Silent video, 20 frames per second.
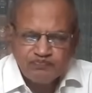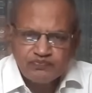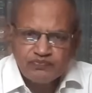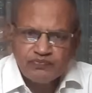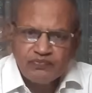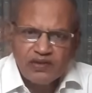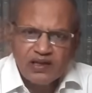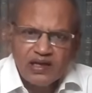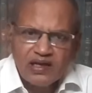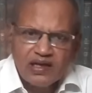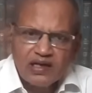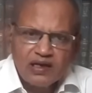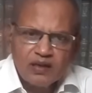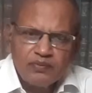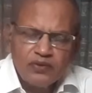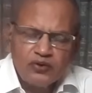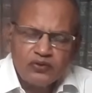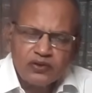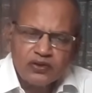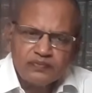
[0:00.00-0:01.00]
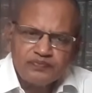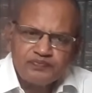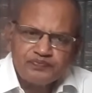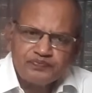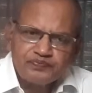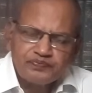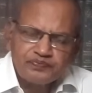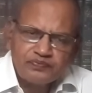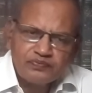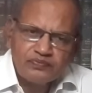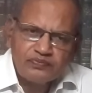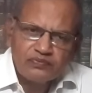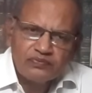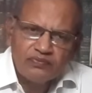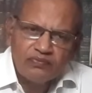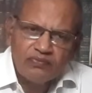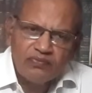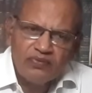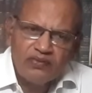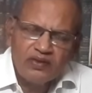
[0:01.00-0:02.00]
there are about
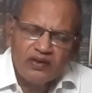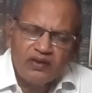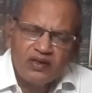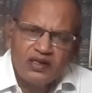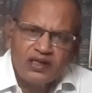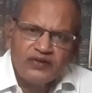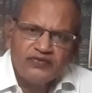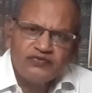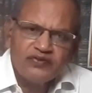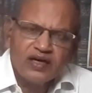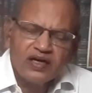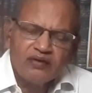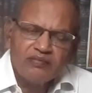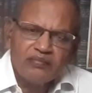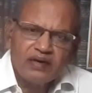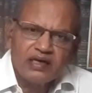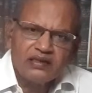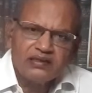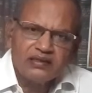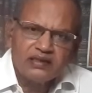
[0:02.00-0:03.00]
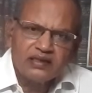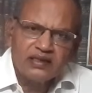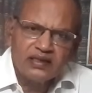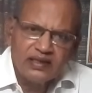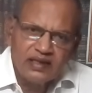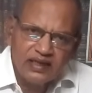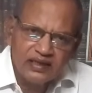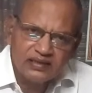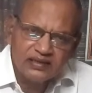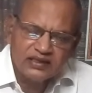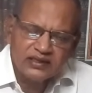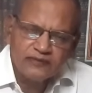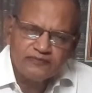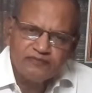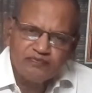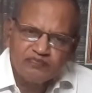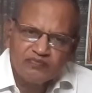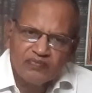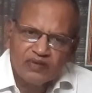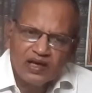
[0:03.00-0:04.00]
35 major headings
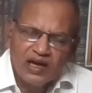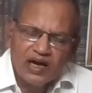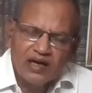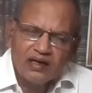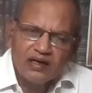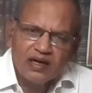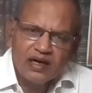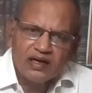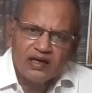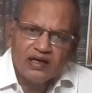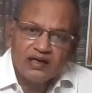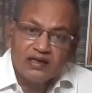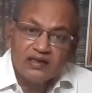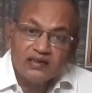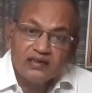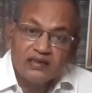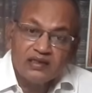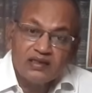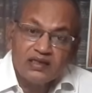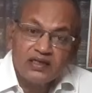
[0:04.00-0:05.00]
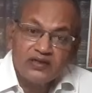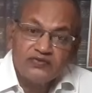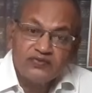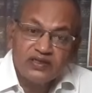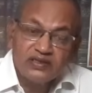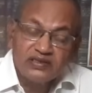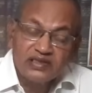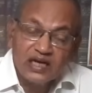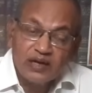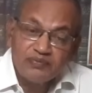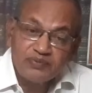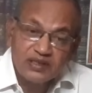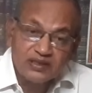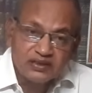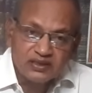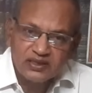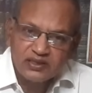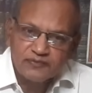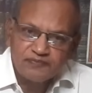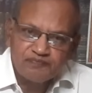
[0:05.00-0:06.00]
and 135
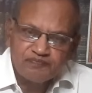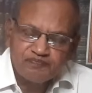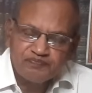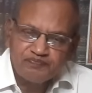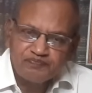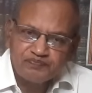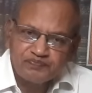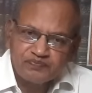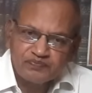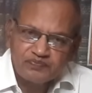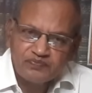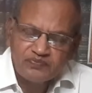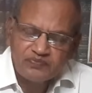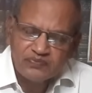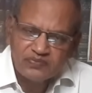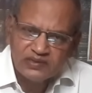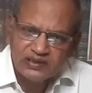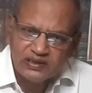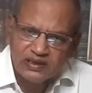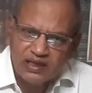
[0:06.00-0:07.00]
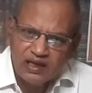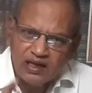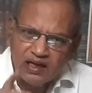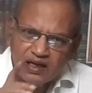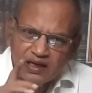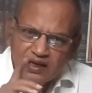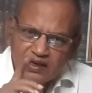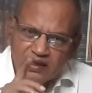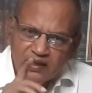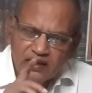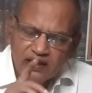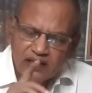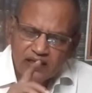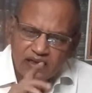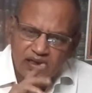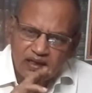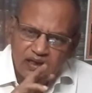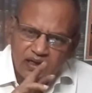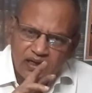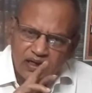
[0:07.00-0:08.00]
chapters. And
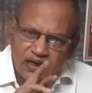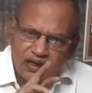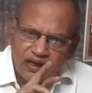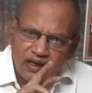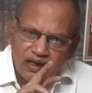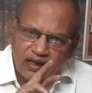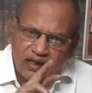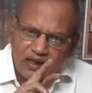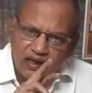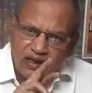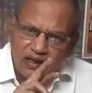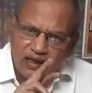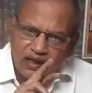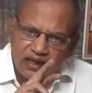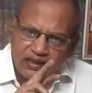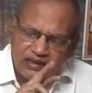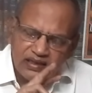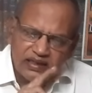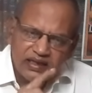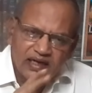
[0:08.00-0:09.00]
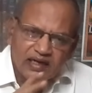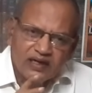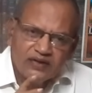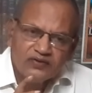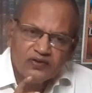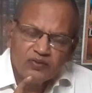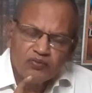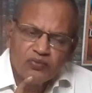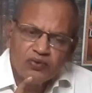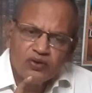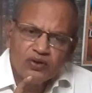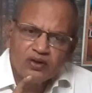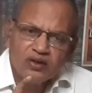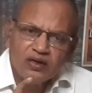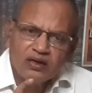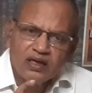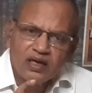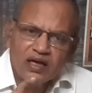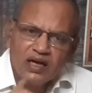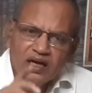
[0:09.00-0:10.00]
at the end of the book,
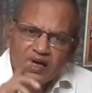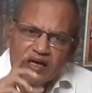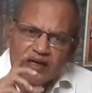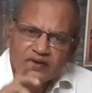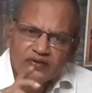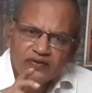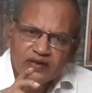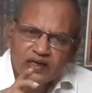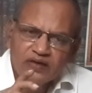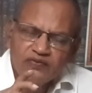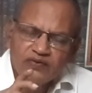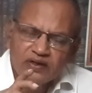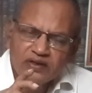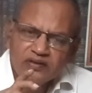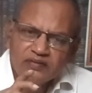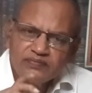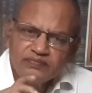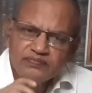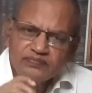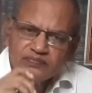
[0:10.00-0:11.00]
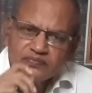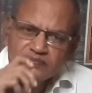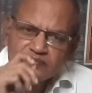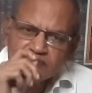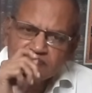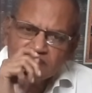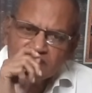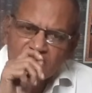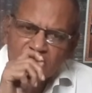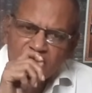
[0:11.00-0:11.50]
I have given the